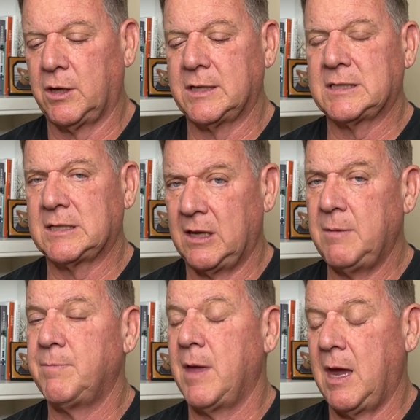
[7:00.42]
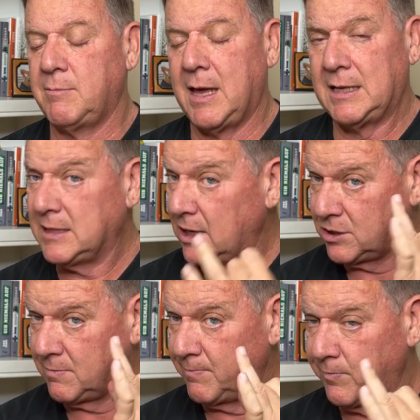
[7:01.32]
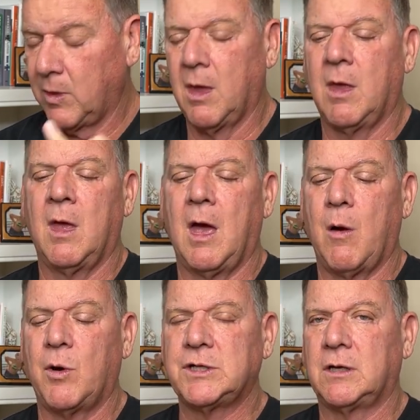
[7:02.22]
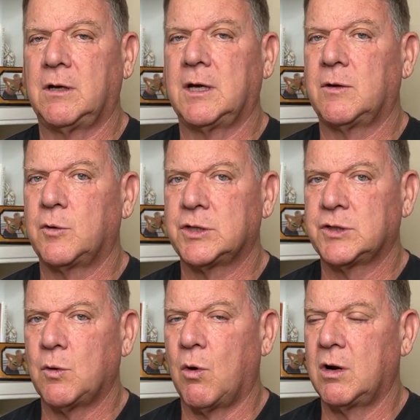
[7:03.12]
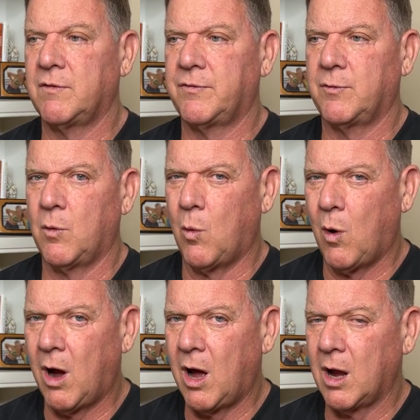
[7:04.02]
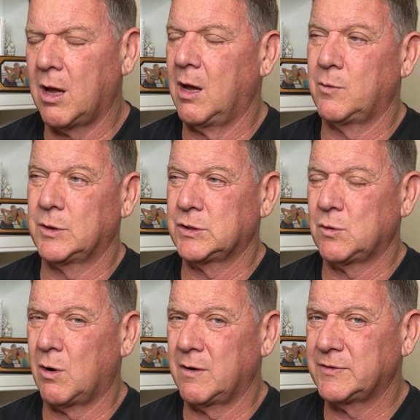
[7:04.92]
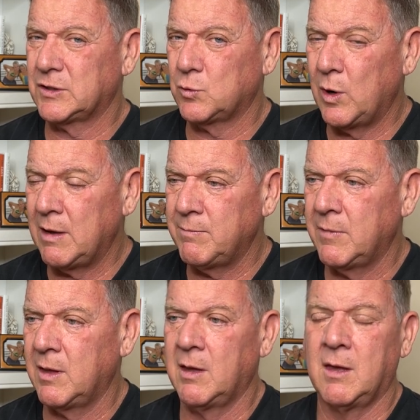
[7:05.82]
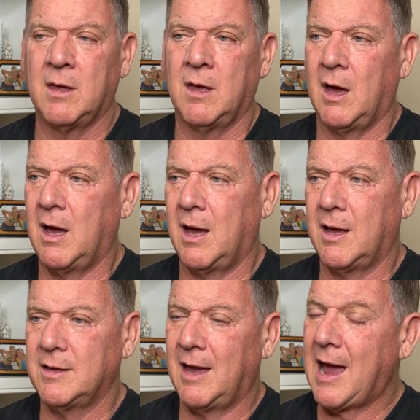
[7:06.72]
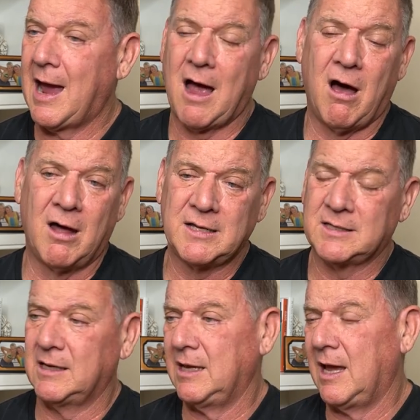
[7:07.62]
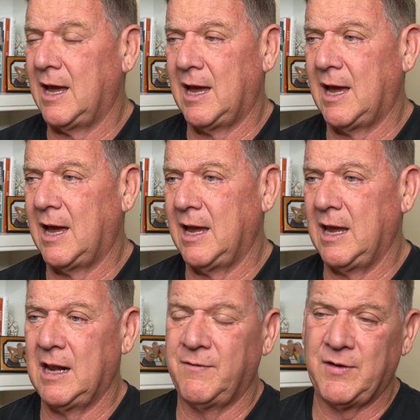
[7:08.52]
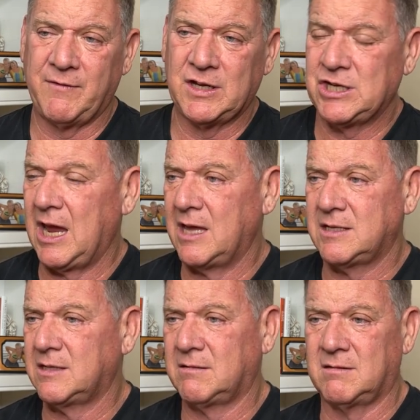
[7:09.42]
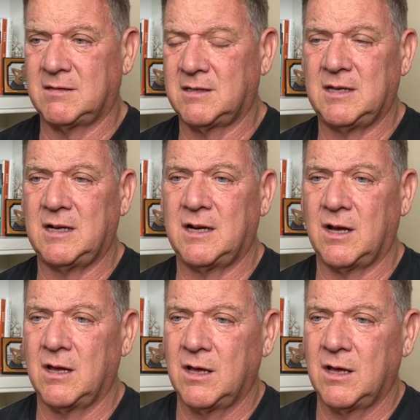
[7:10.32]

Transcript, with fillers: look at sleep and meditation. I want you to look at a restorative walk, a restorative swim. Uh, I, honestly, uh, and if you have a chance, just sit in a,